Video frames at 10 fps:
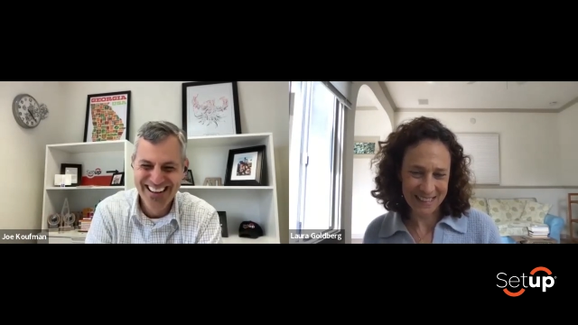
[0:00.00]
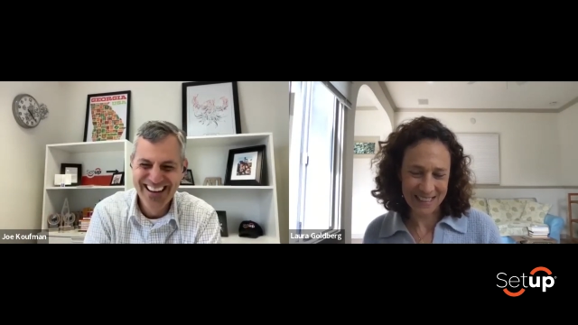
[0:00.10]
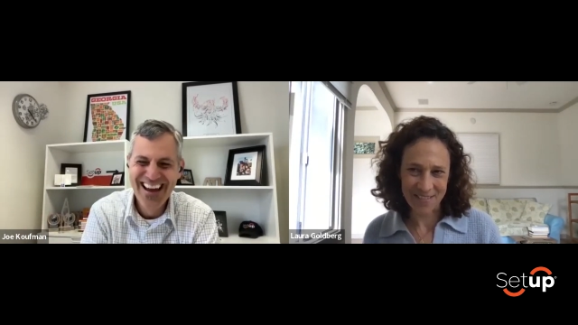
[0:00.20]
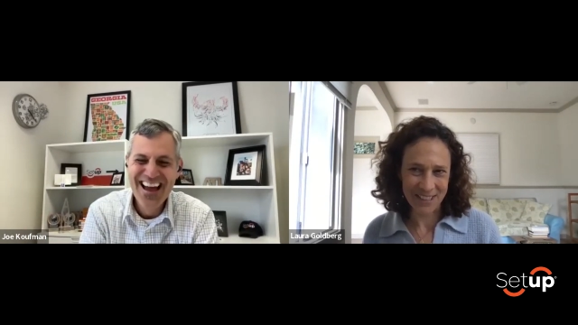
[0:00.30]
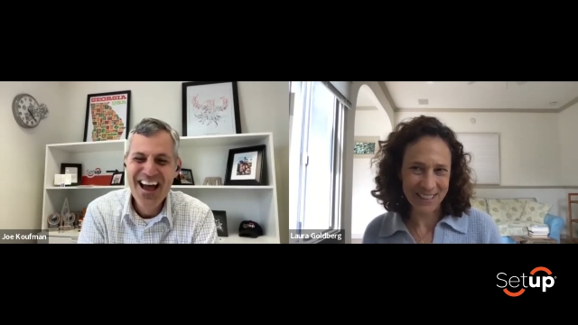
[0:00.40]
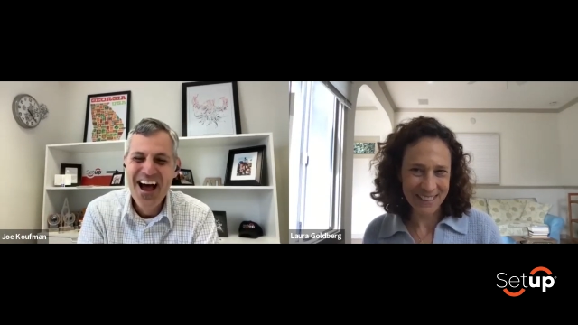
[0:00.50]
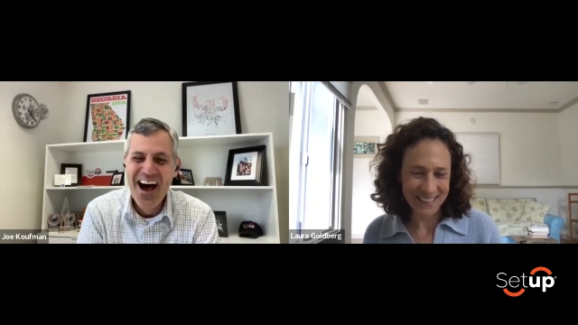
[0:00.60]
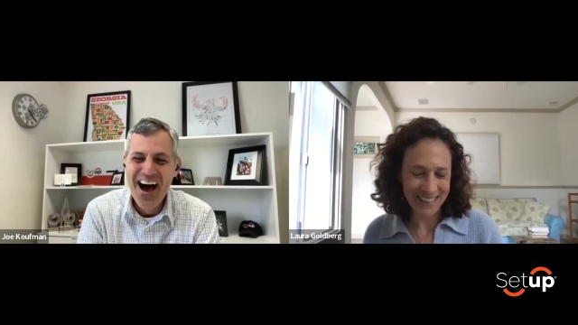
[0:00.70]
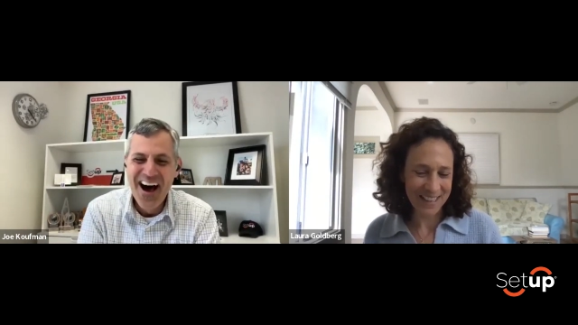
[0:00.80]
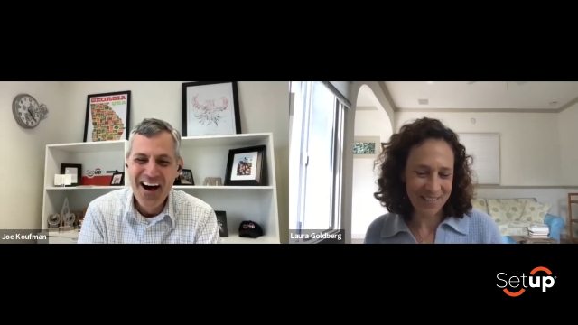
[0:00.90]
Speaker 1: love it. I
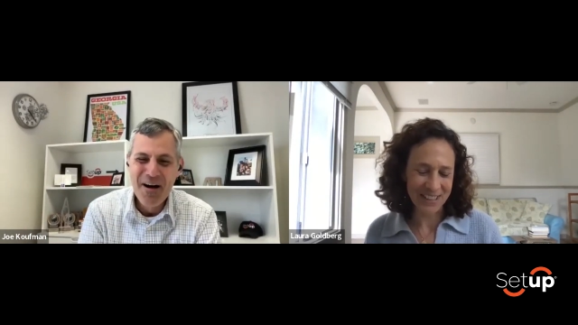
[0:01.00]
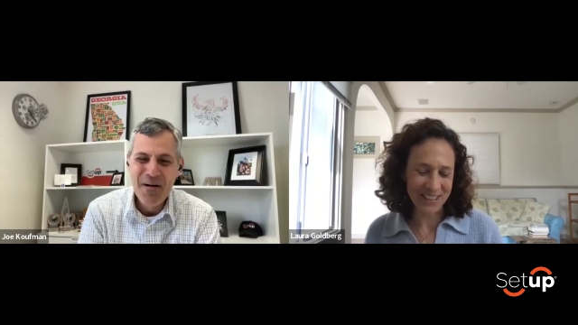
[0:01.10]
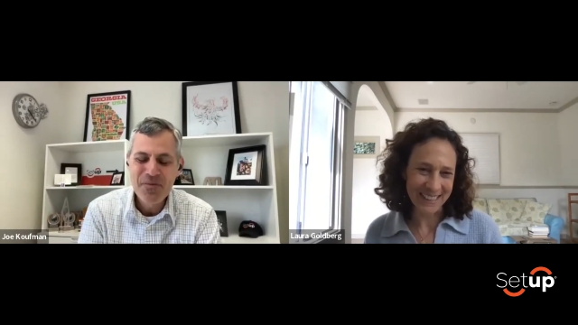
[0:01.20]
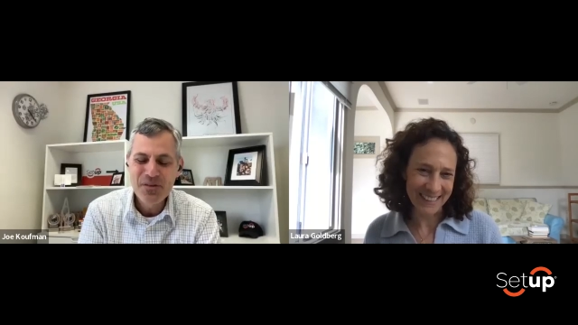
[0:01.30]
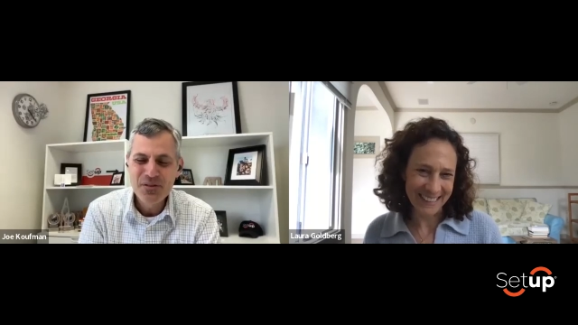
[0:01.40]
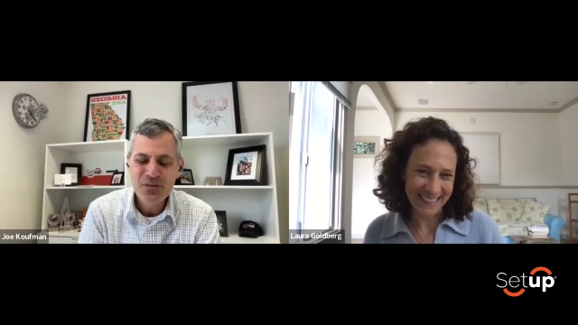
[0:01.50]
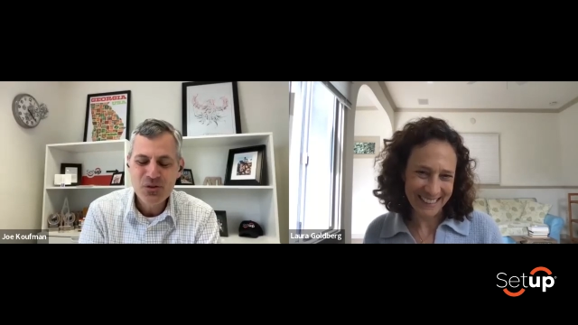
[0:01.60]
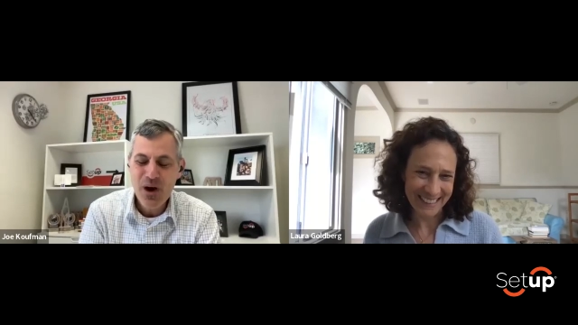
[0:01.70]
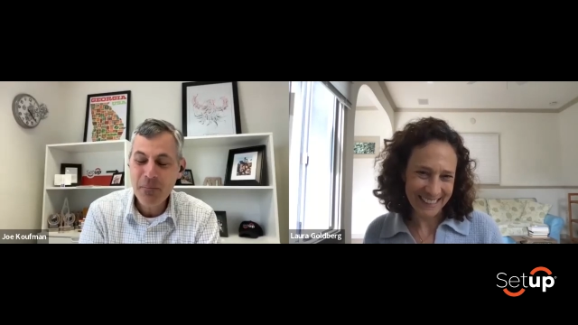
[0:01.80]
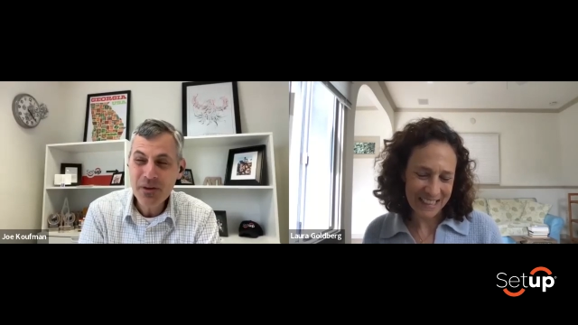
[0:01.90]
love it. Um,
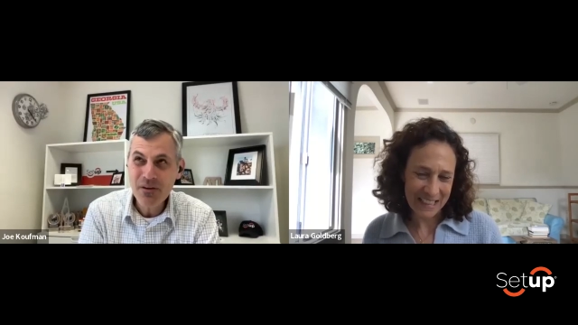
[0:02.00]
so I'm